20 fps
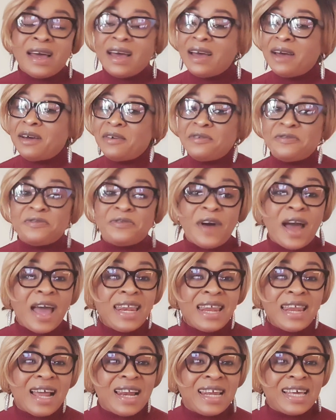
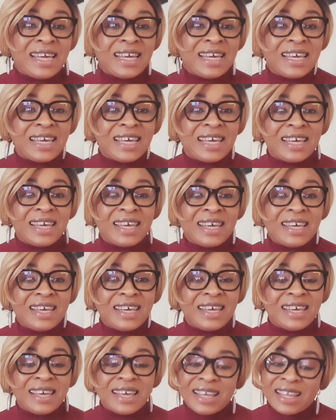Finally,
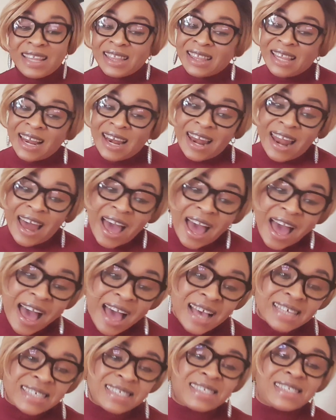the
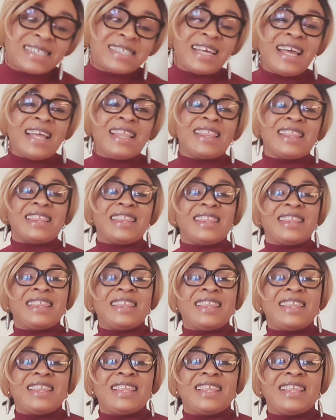last thing
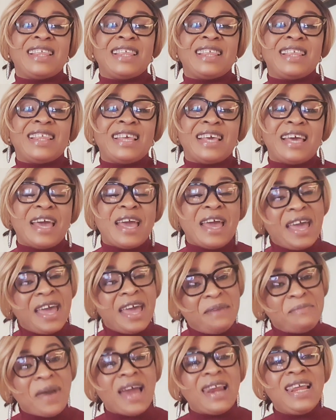
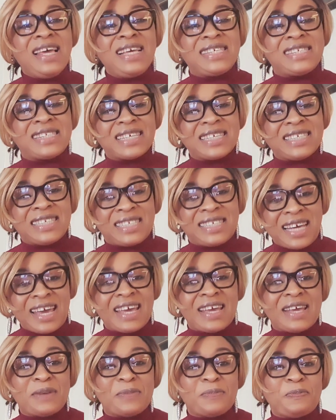in my list
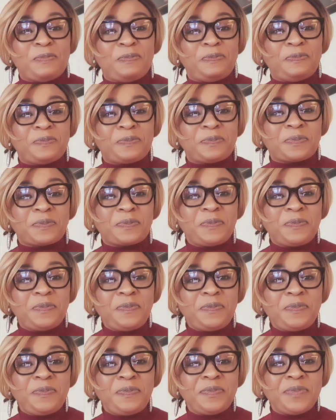today,
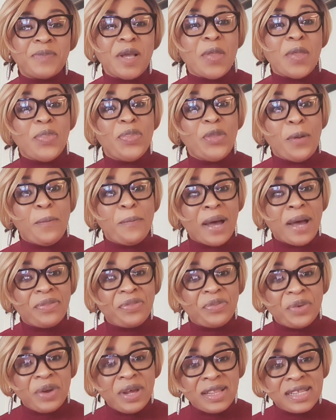number
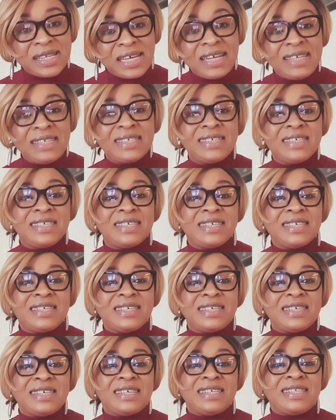3 thing
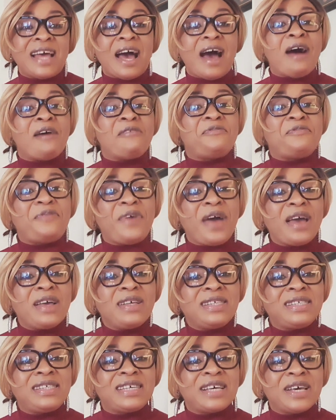that
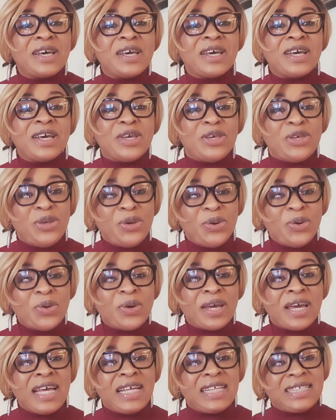affects
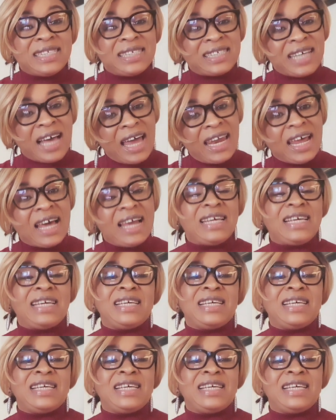you internally.